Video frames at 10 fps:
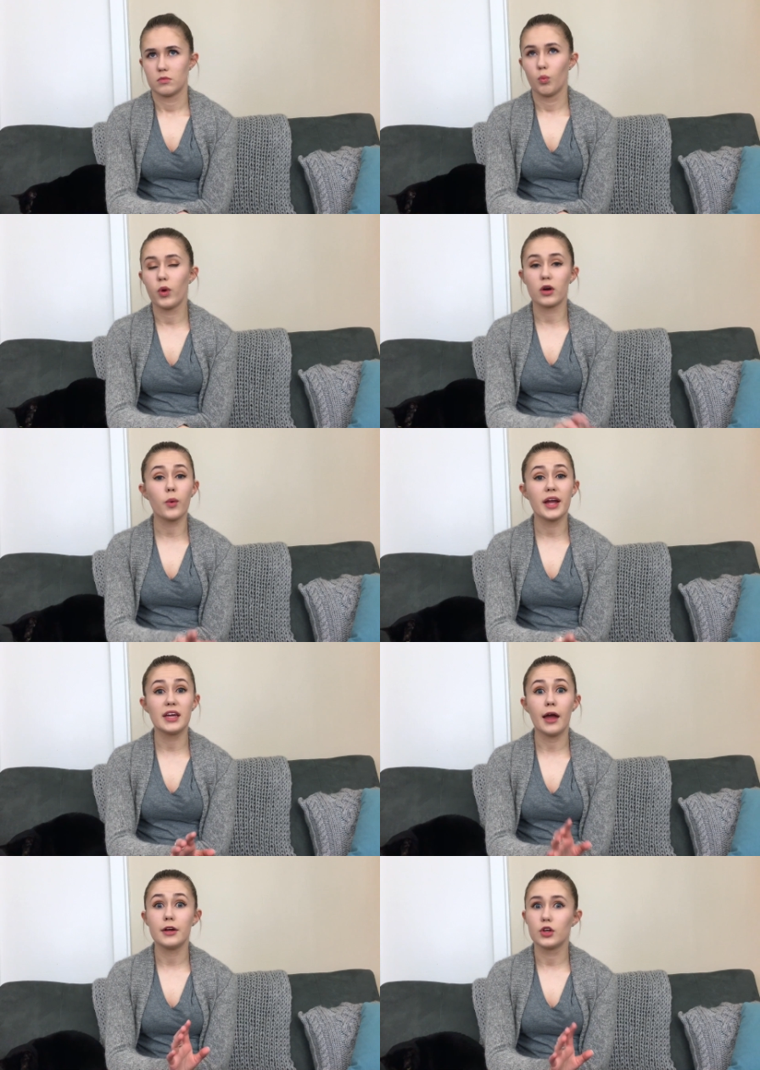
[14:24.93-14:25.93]
Where do I
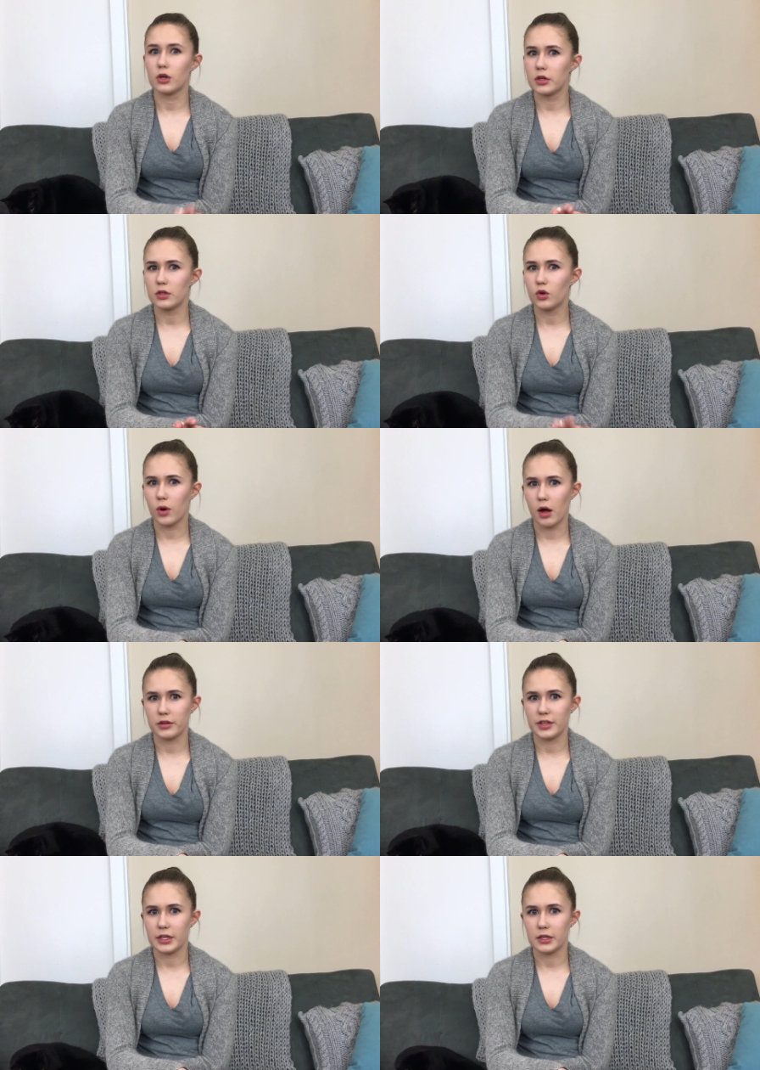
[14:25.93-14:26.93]
get good
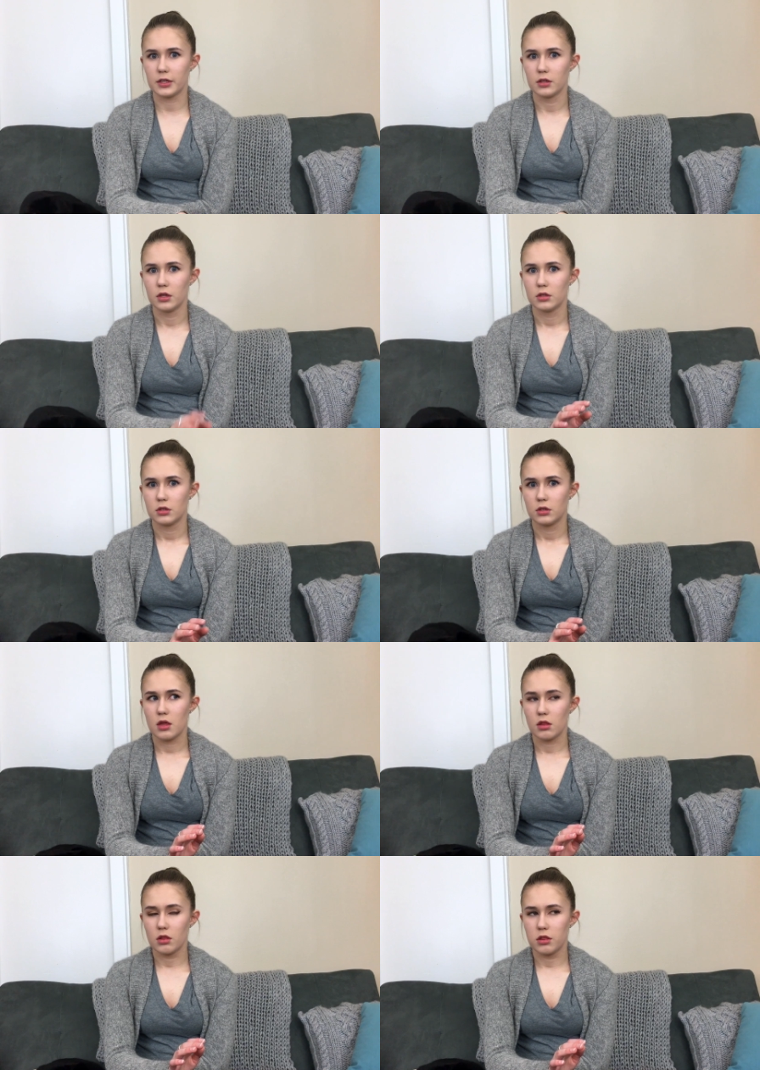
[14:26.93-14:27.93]
quality
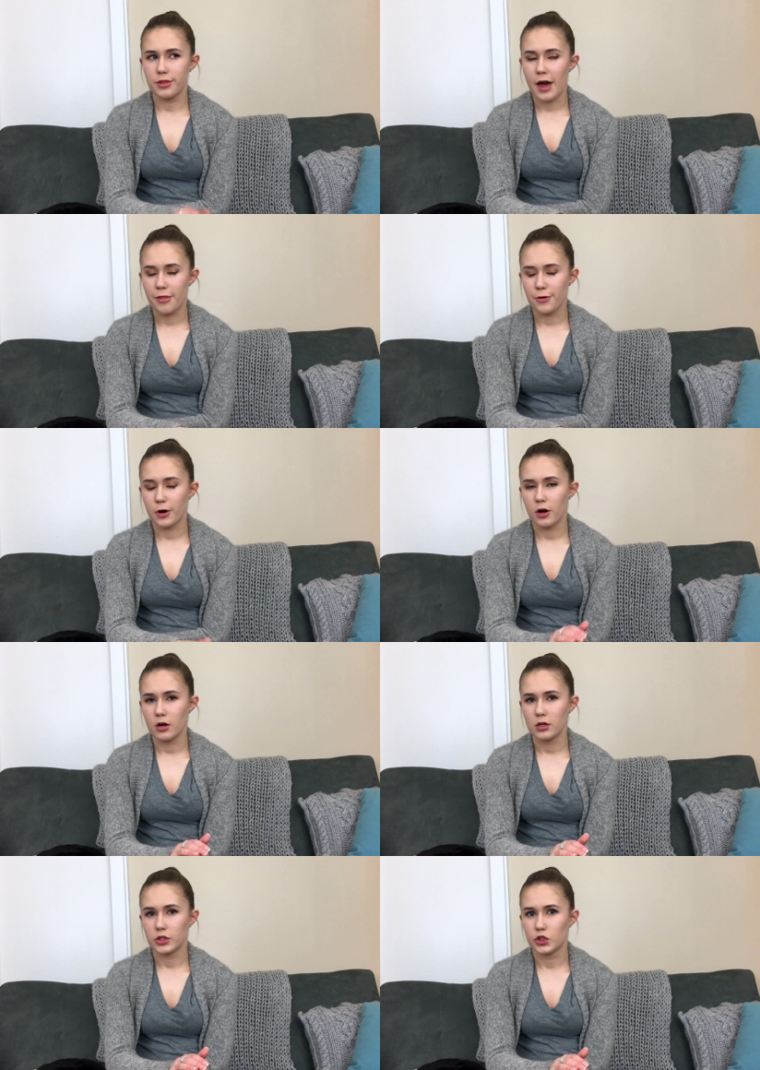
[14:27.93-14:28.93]

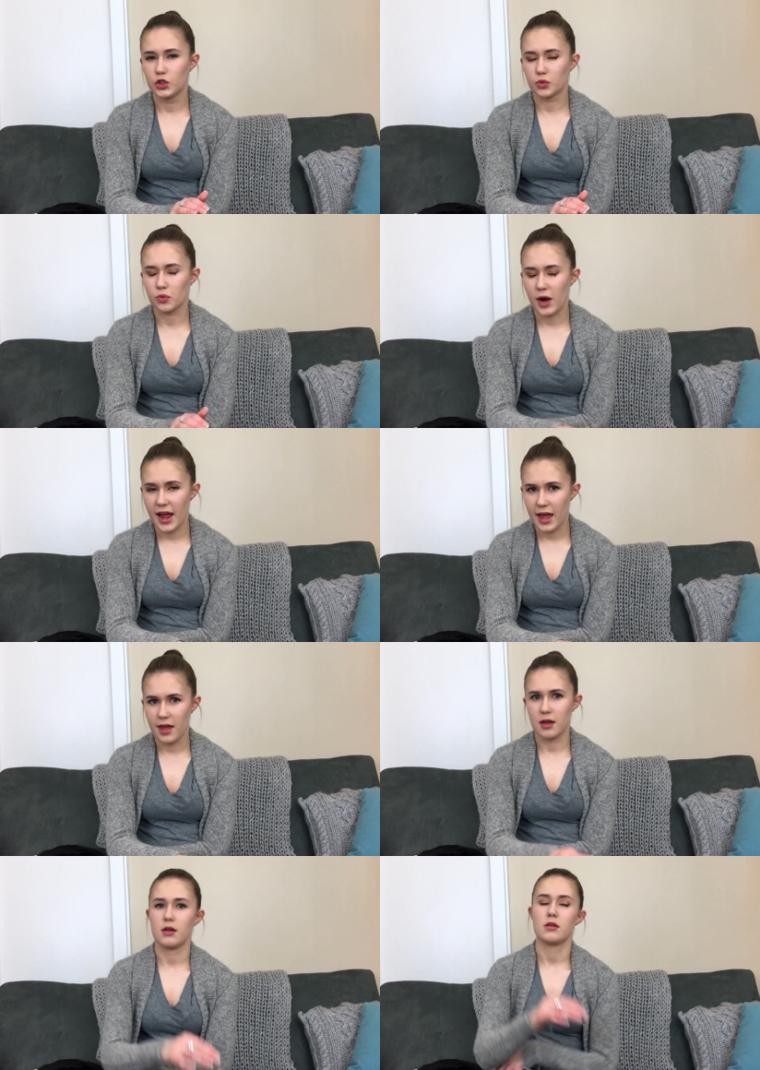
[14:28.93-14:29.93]
leather,
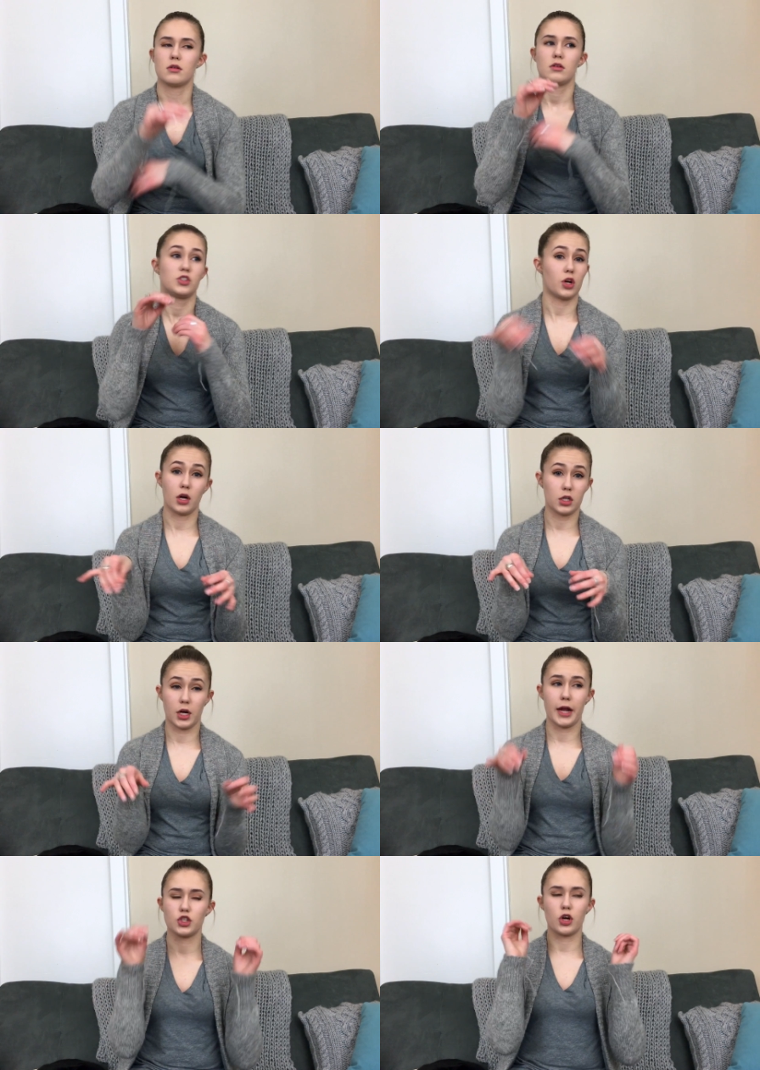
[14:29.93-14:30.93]
gray, dark
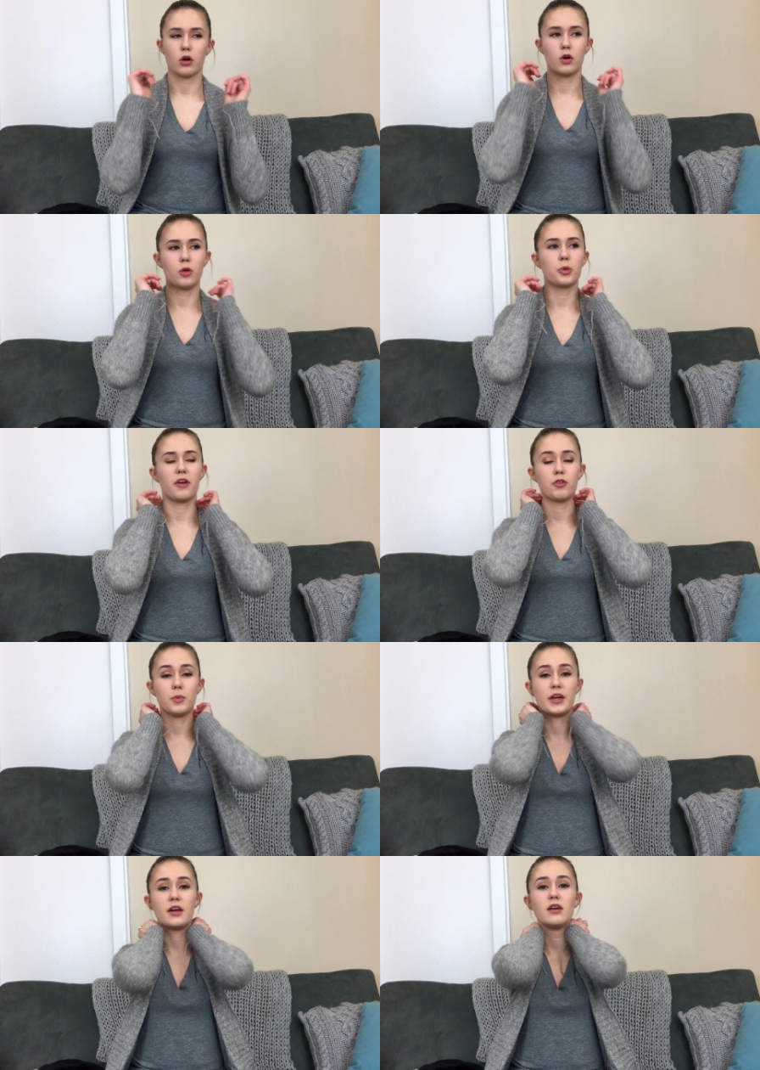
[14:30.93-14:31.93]
gray, charcoal
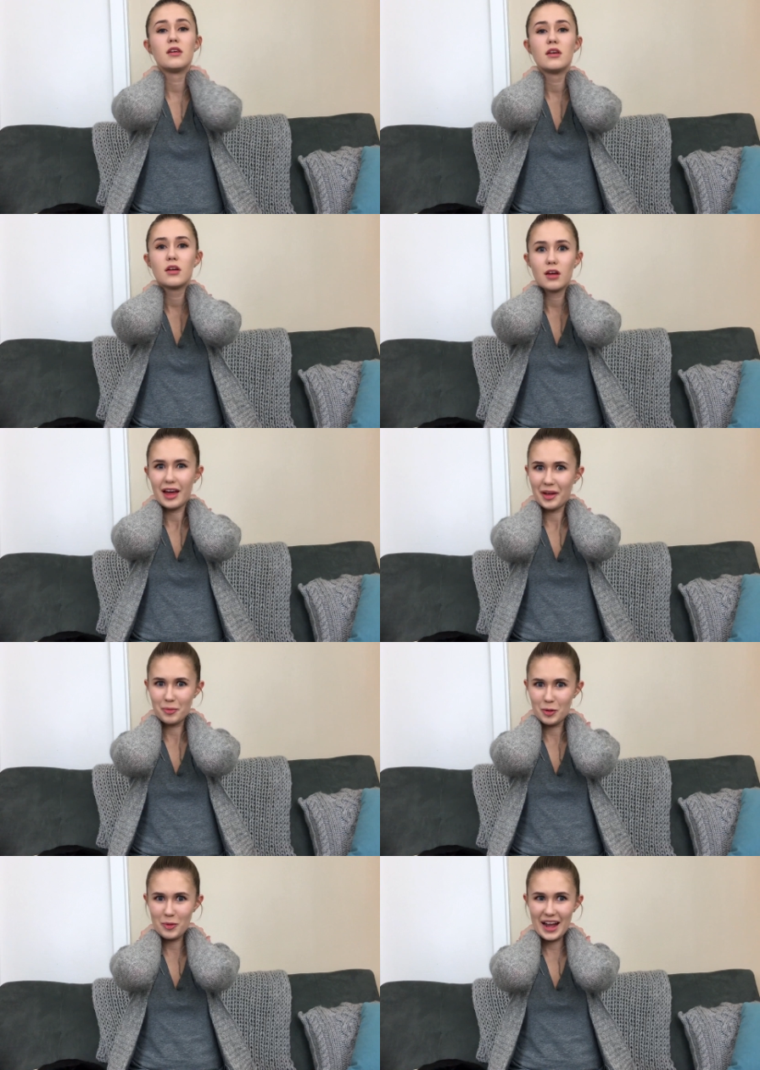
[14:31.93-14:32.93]
preferably,
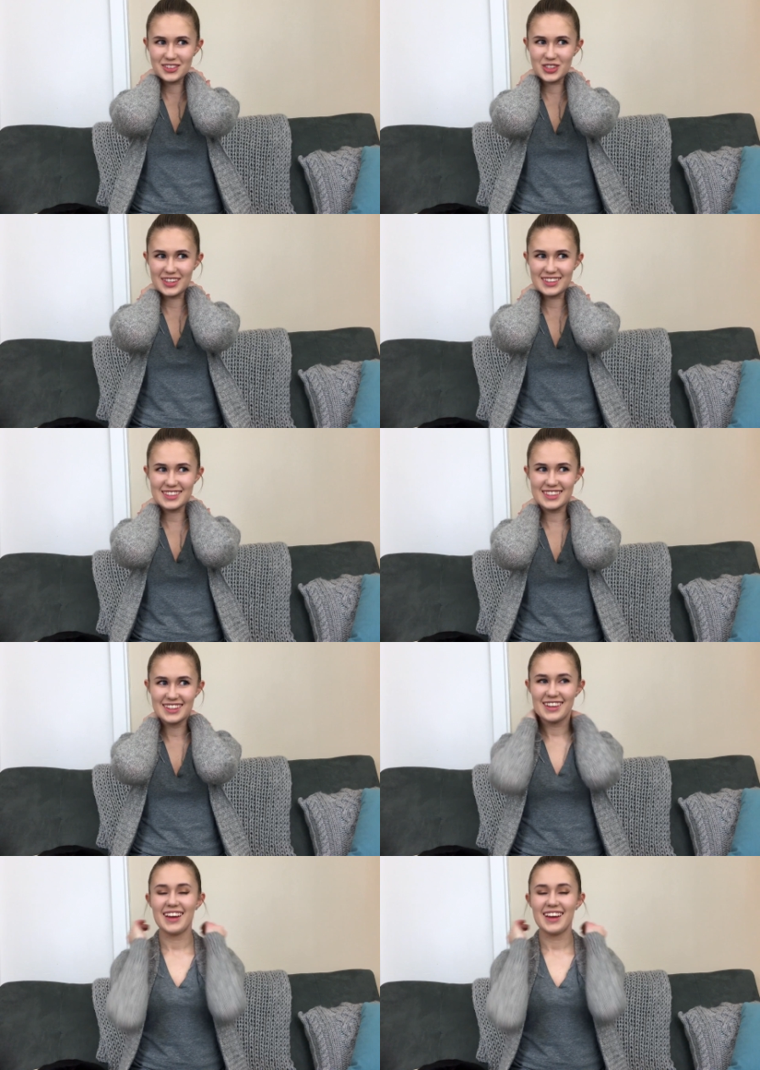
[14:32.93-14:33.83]
elbow patches?